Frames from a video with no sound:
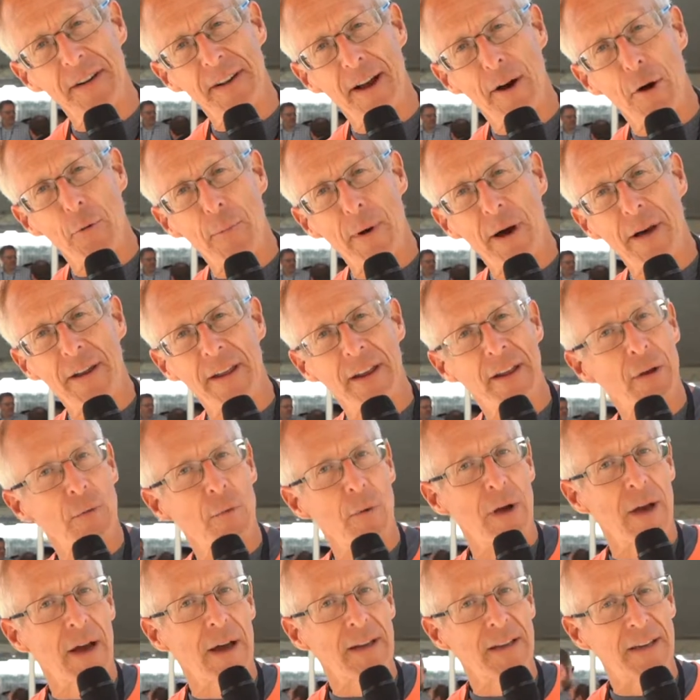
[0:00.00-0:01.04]
and help out any
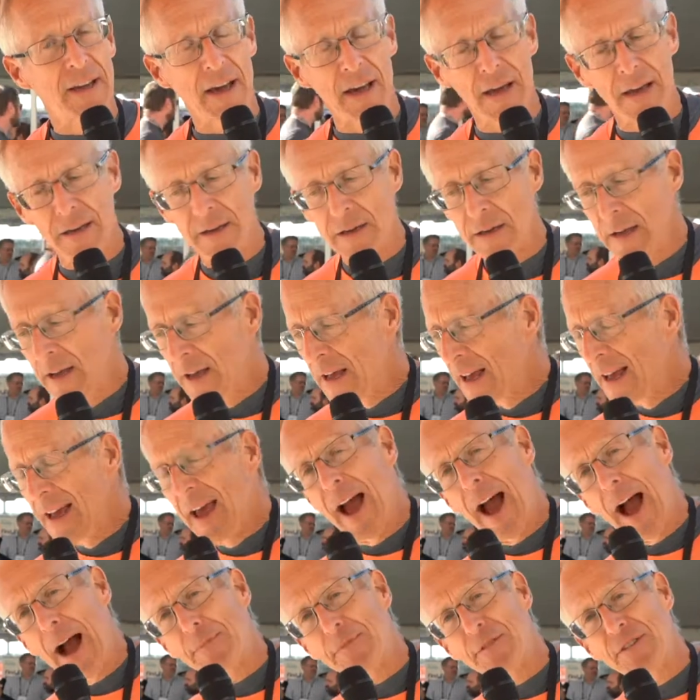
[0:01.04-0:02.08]
way I can.
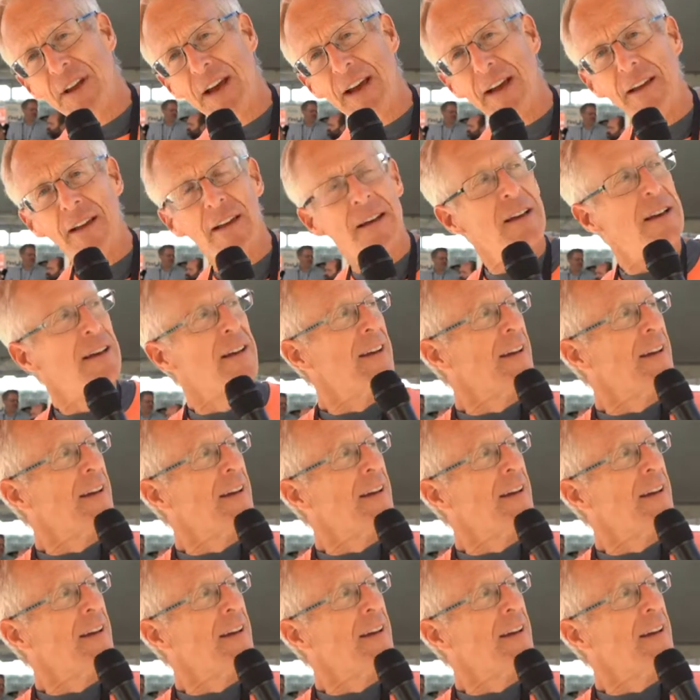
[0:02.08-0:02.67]
AppSec,